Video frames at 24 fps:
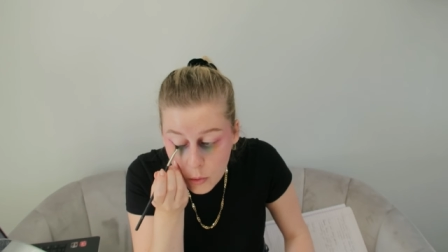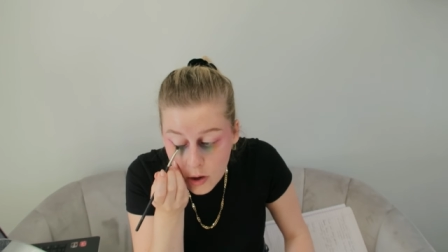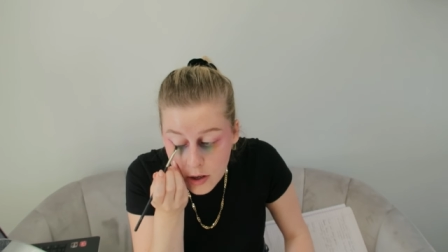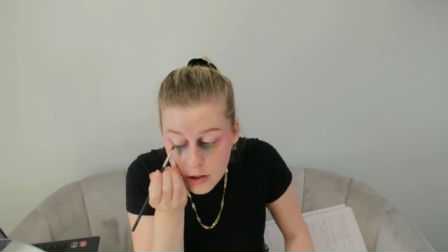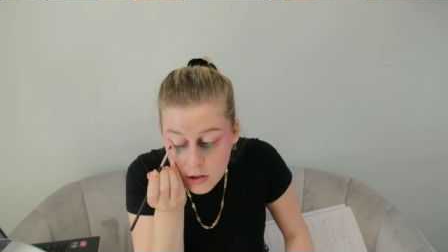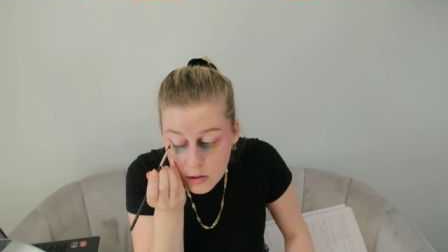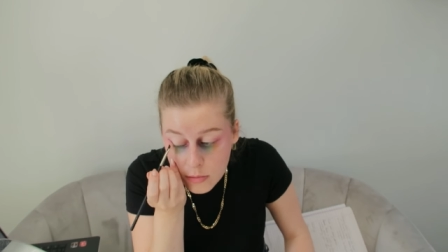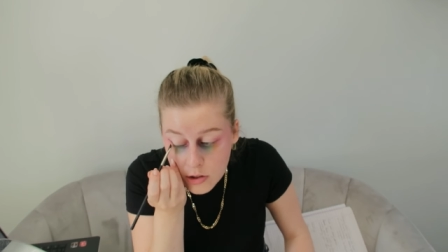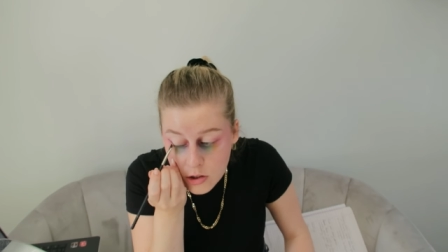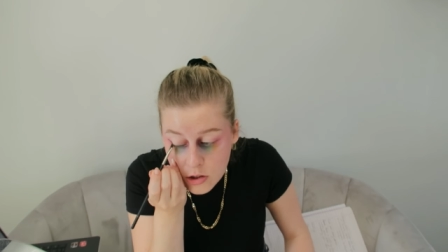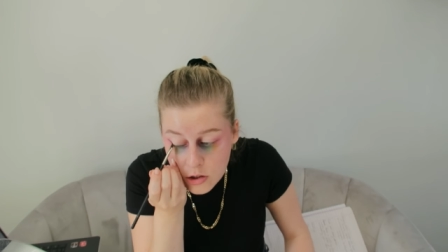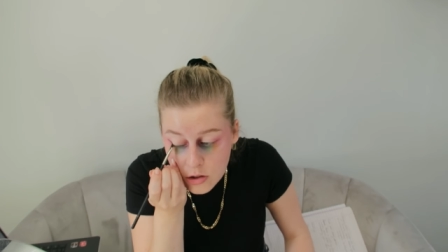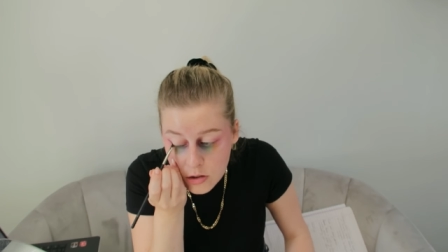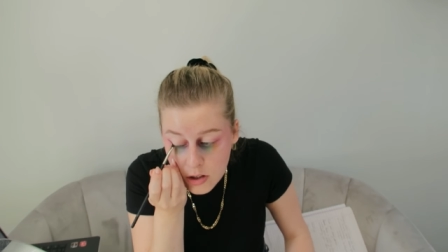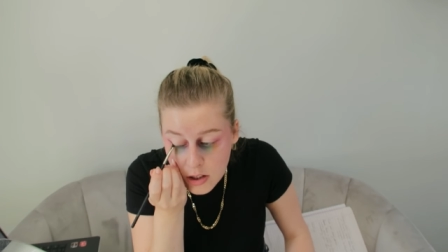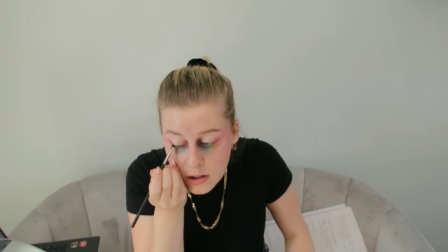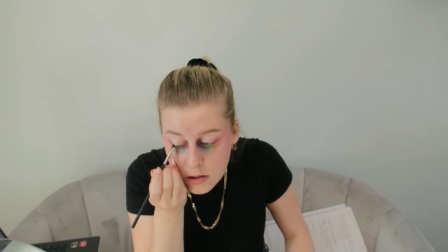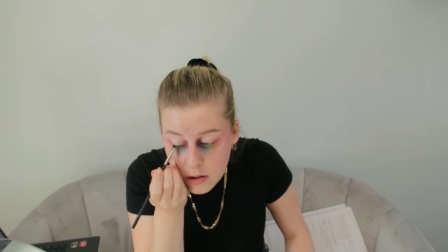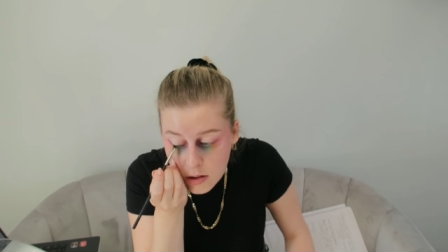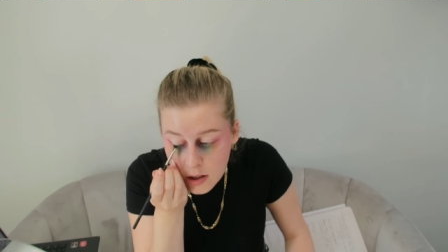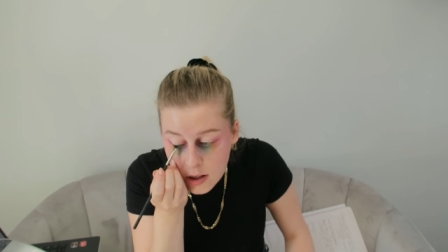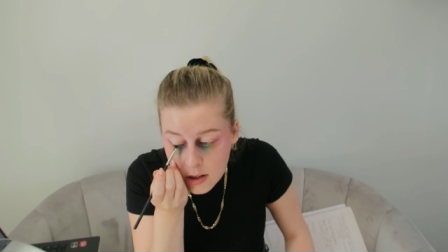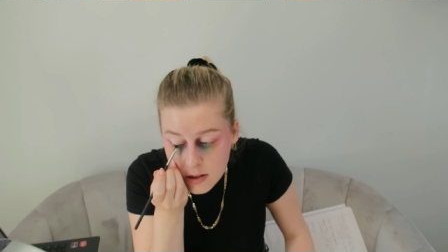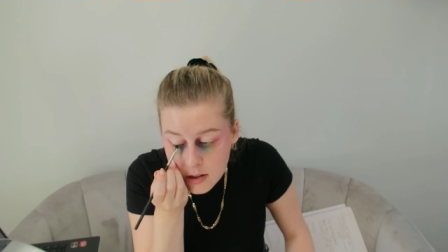put way too much
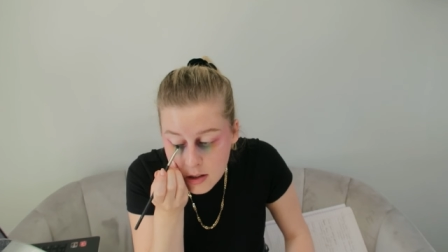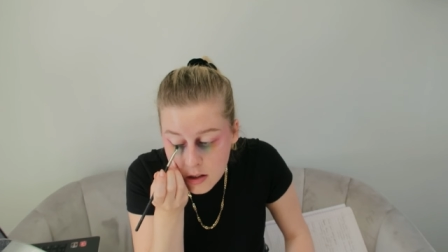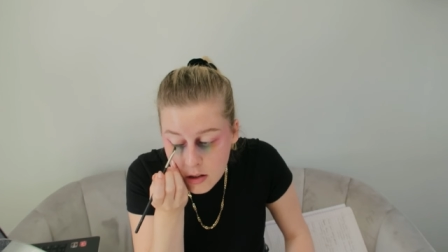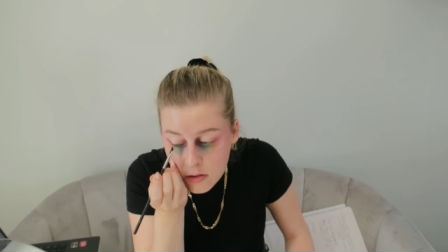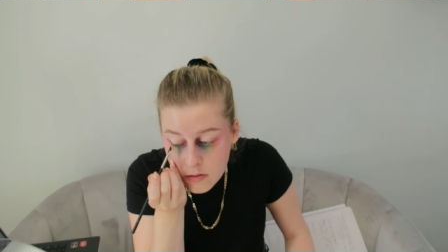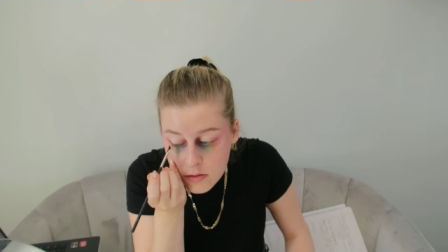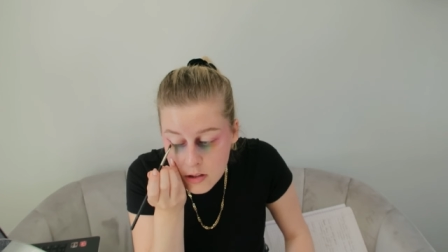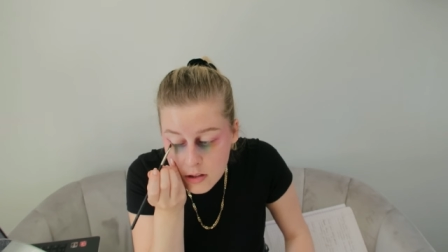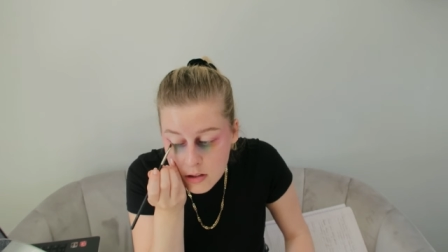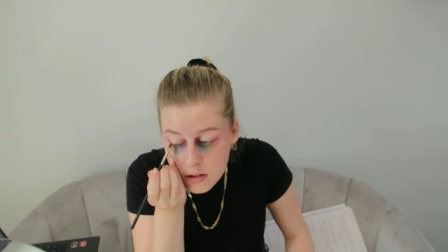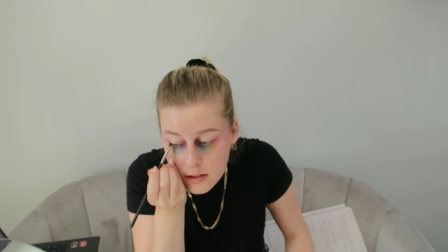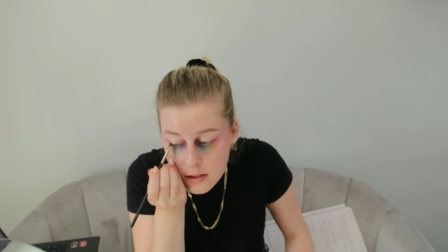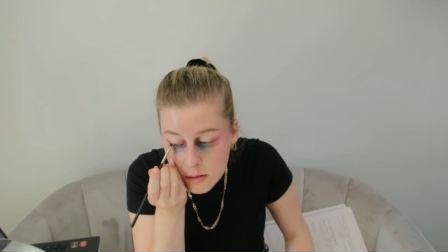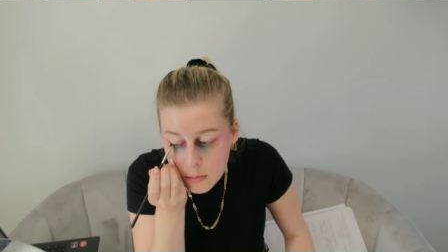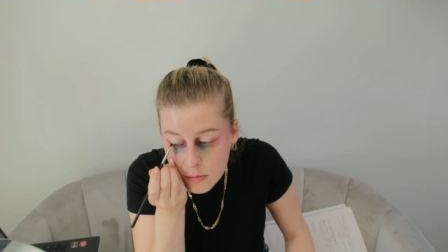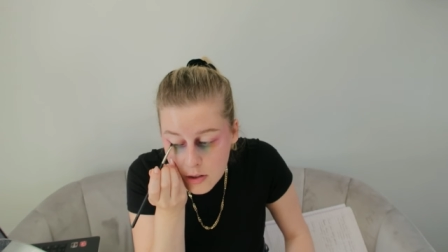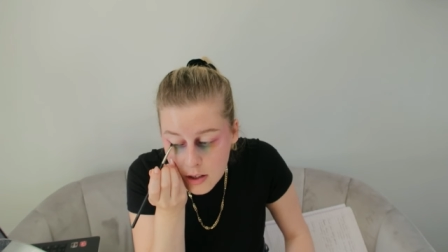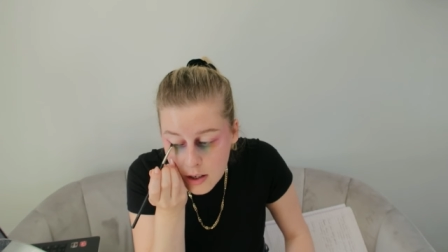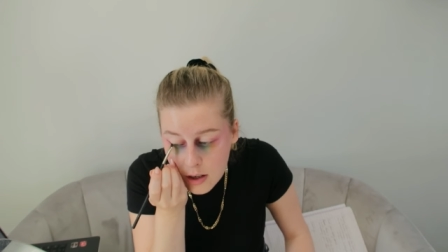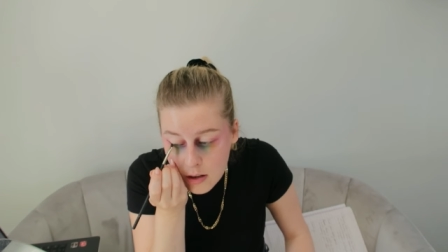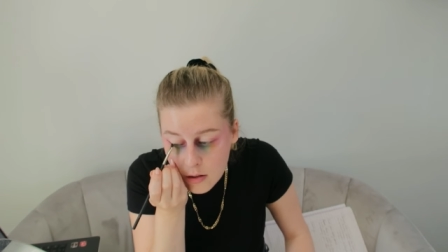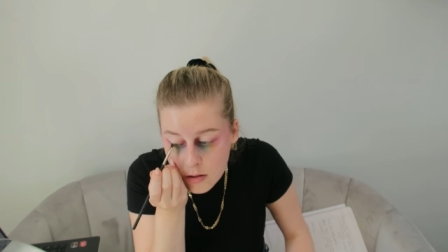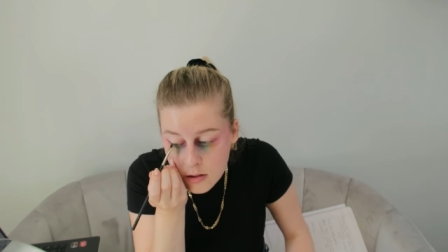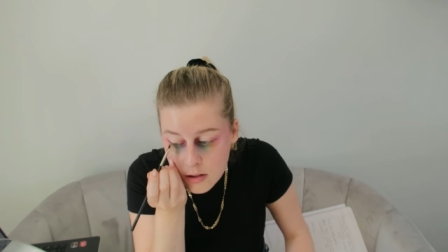stress on ourselves. That's
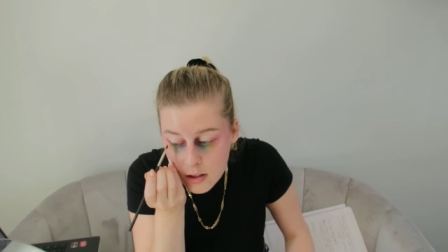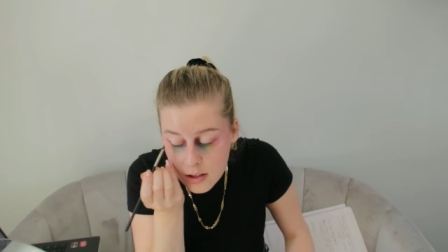something